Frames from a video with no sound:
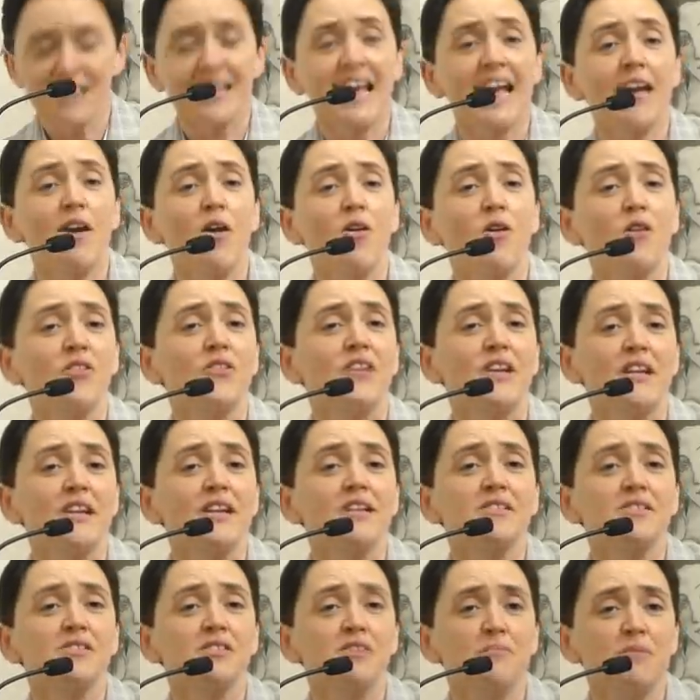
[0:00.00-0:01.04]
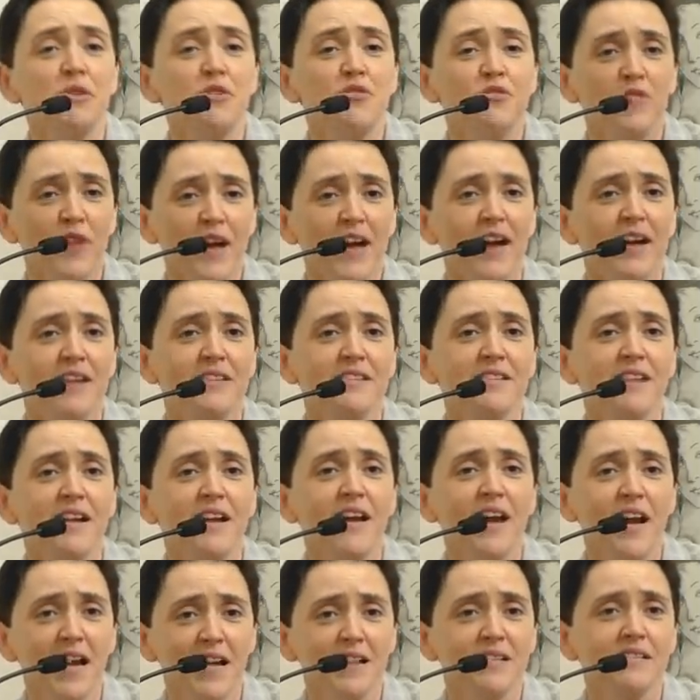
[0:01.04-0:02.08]
And they all need to be
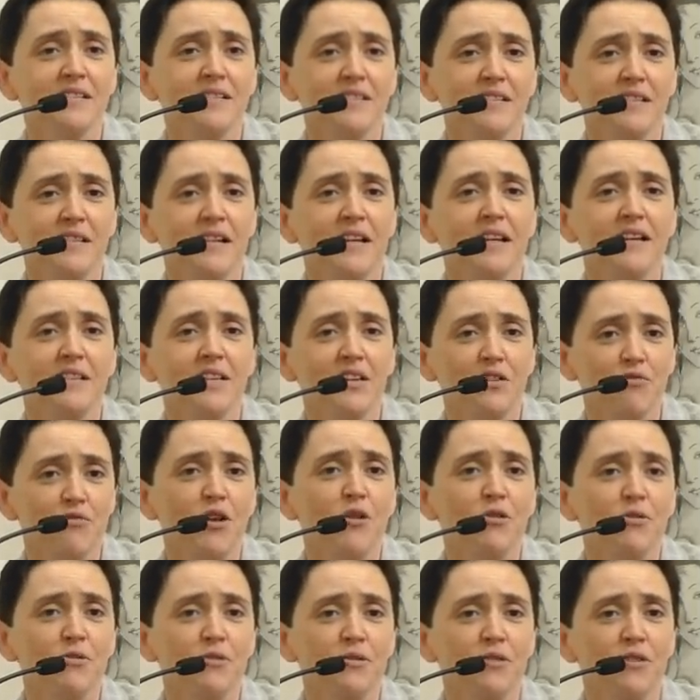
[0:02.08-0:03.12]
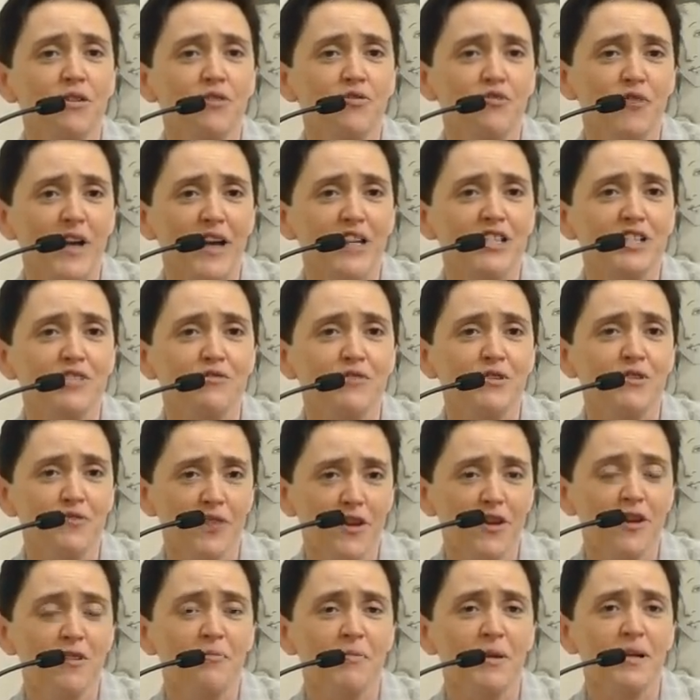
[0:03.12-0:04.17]
fed, hence the growth of factory
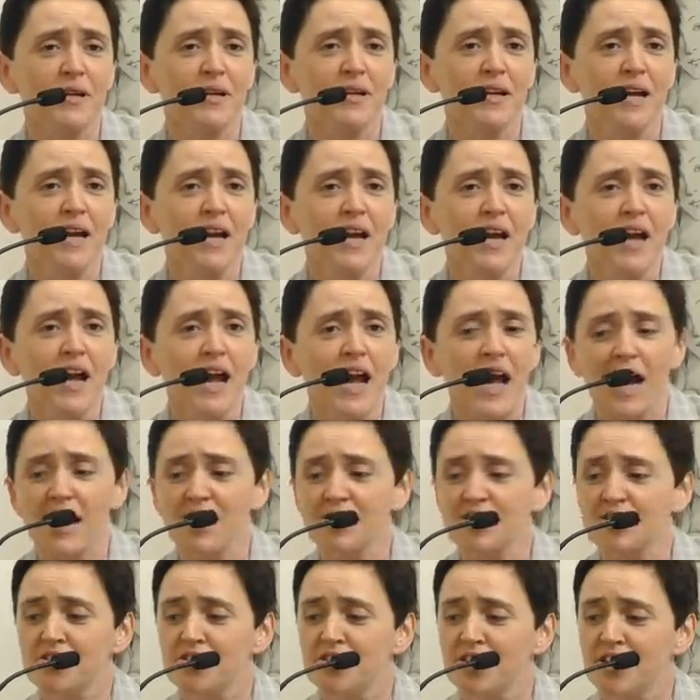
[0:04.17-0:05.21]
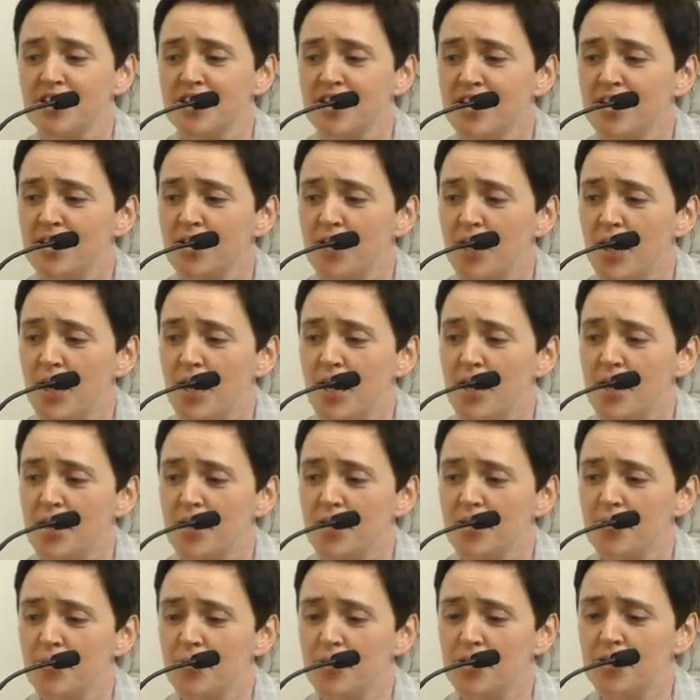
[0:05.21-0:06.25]
farming. And
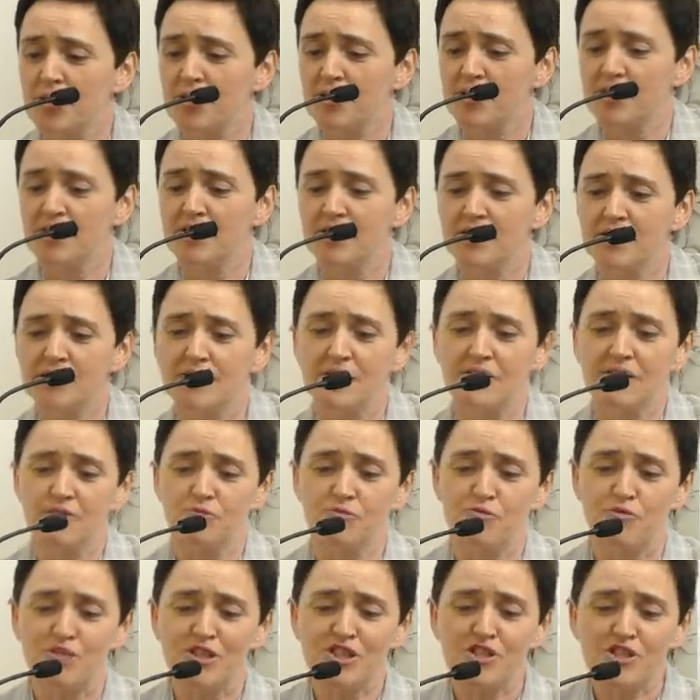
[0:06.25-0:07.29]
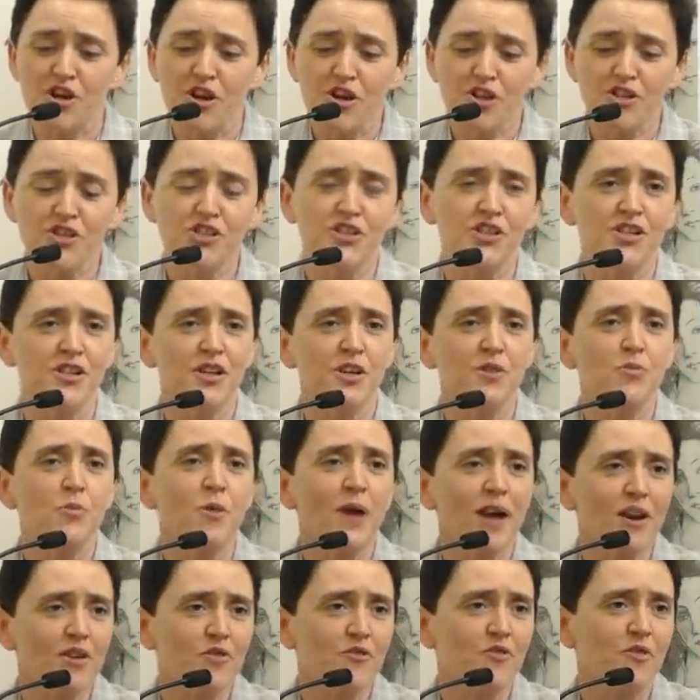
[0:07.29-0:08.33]
the reduction in
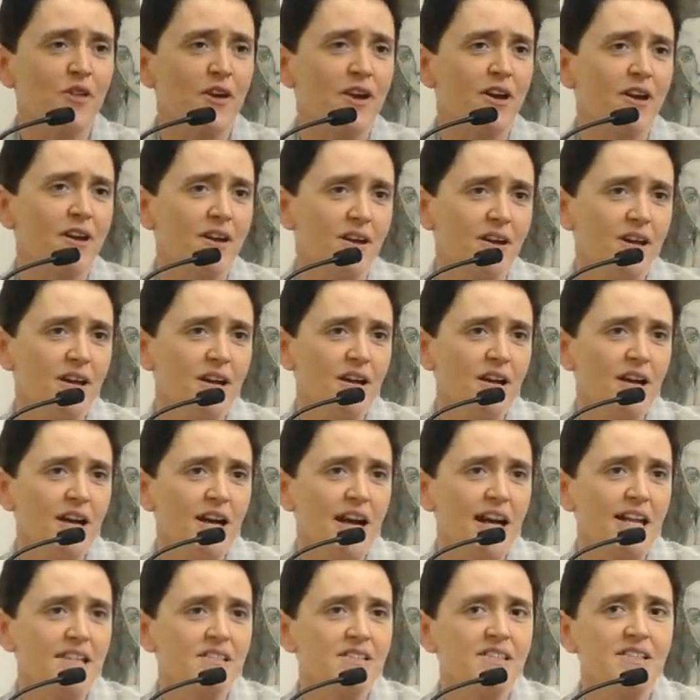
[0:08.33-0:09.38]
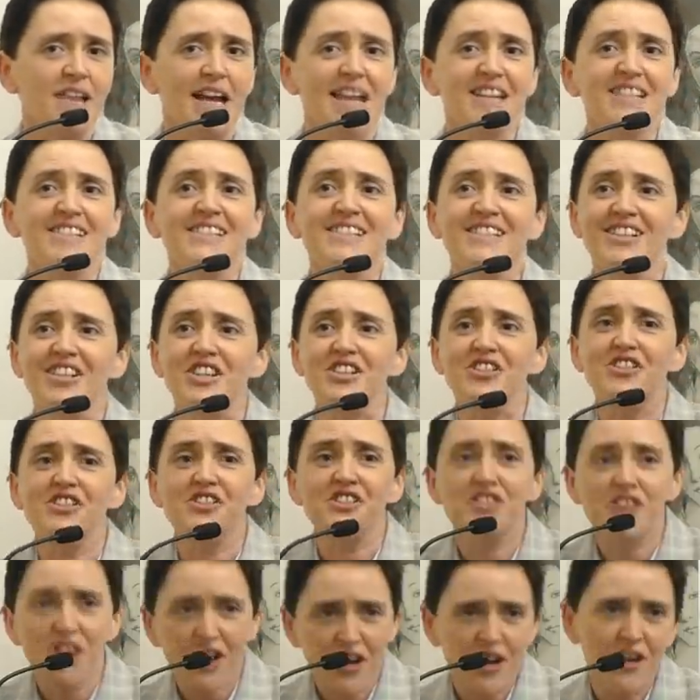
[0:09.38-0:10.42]
welfare and
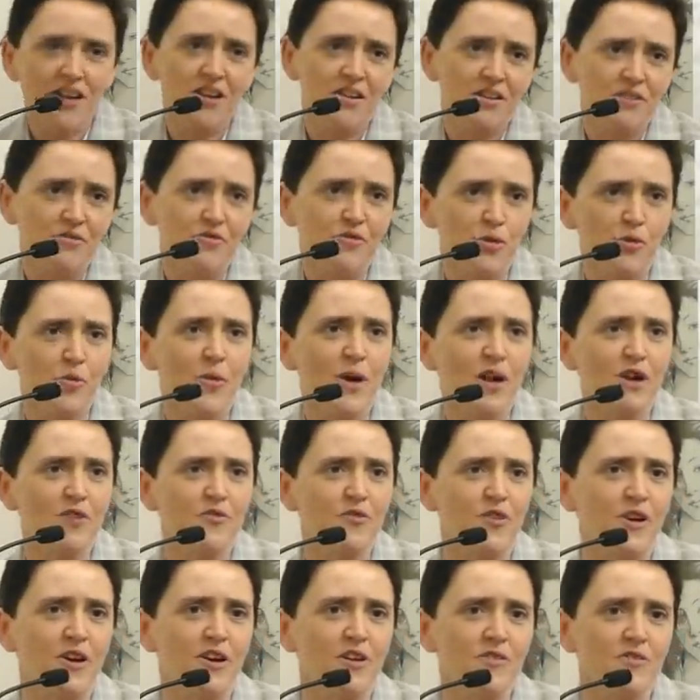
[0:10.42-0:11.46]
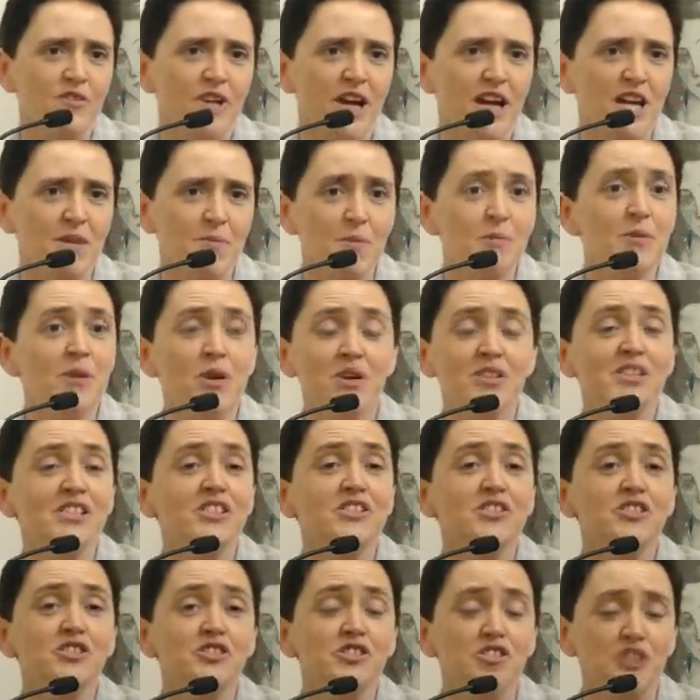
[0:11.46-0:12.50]
concern for the welfare of the animal, because
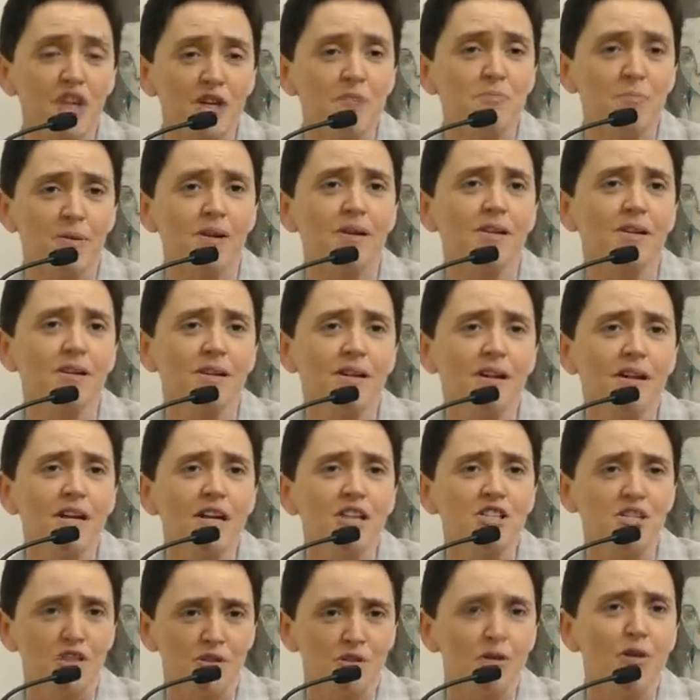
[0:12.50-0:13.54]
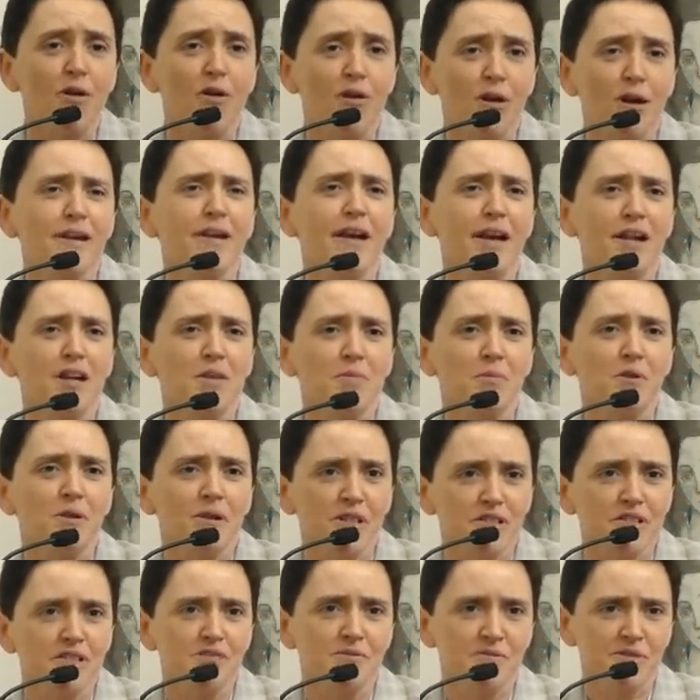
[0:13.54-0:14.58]
it's cheaper to lock an animal
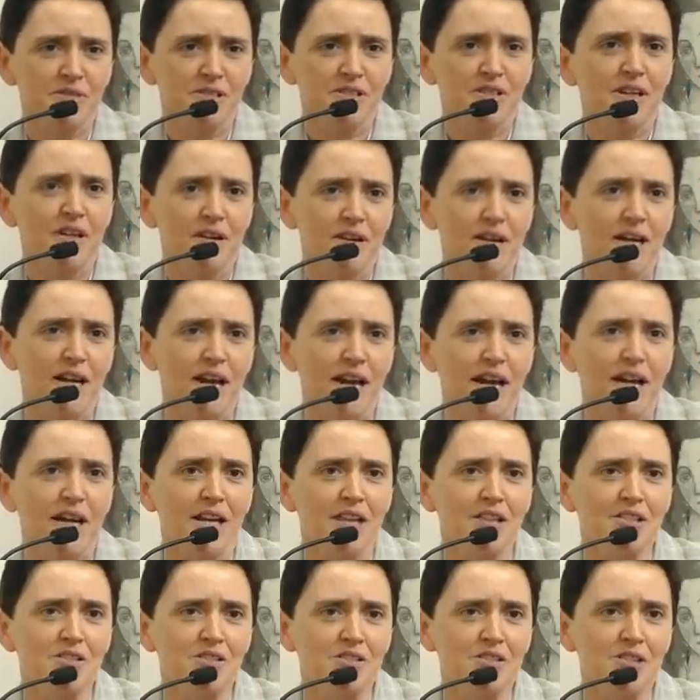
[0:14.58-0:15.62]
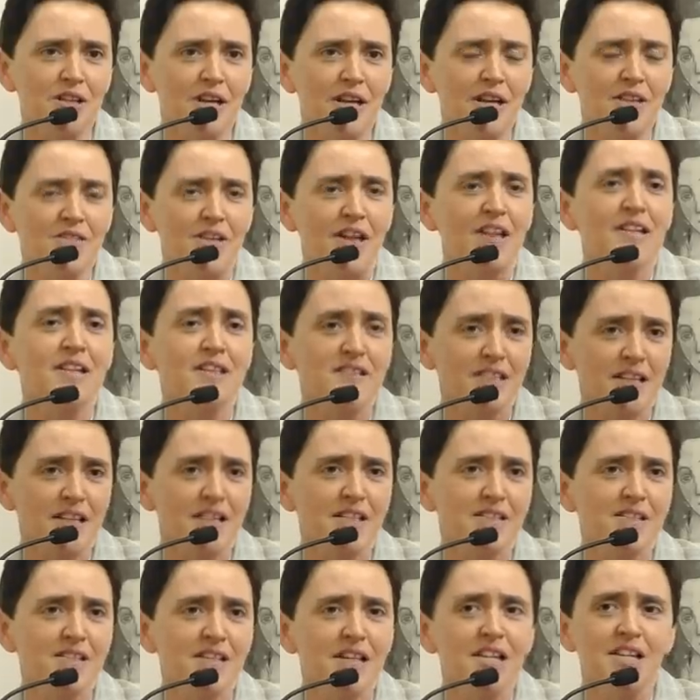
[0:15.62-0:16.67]
into a steel cage than it
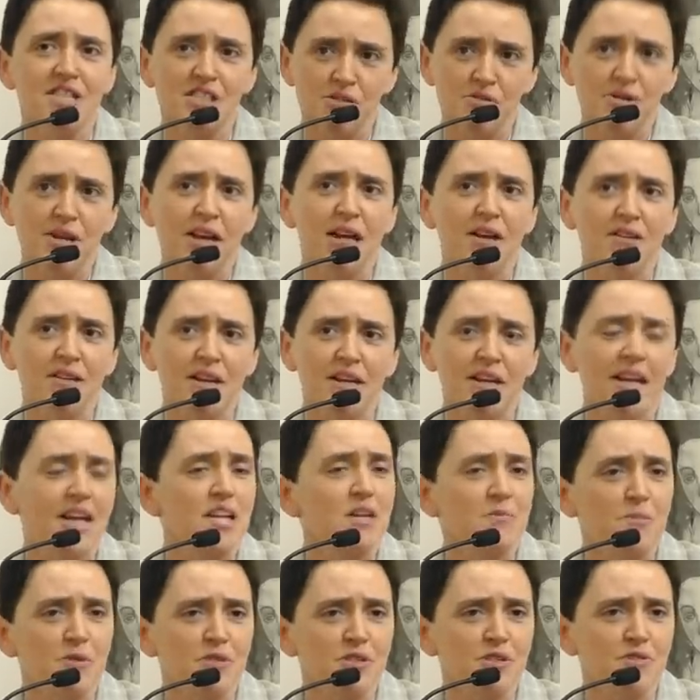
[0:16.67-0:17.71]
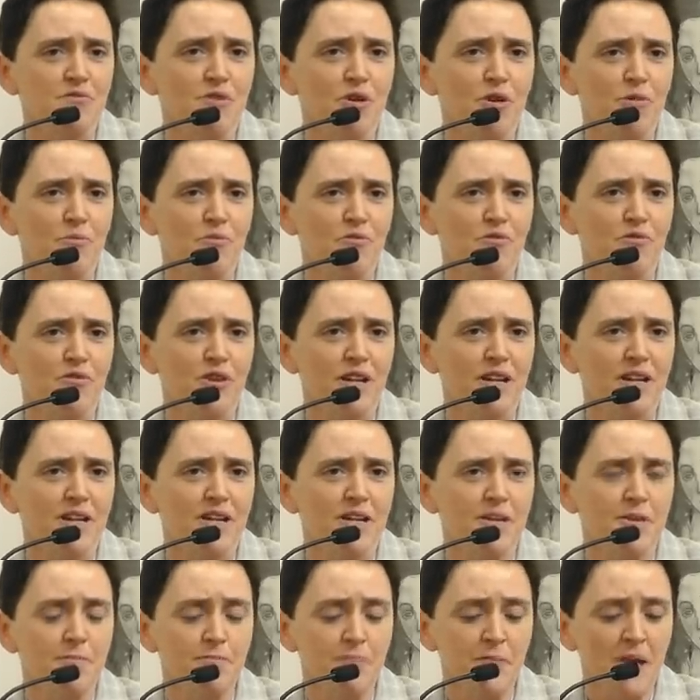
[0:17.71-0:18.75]
is to allow that animal to roam
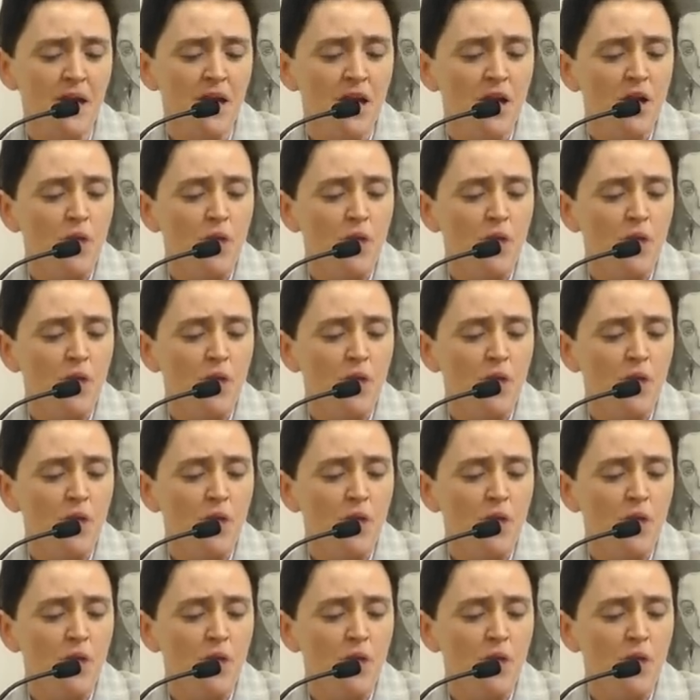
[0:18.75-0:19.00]
freely.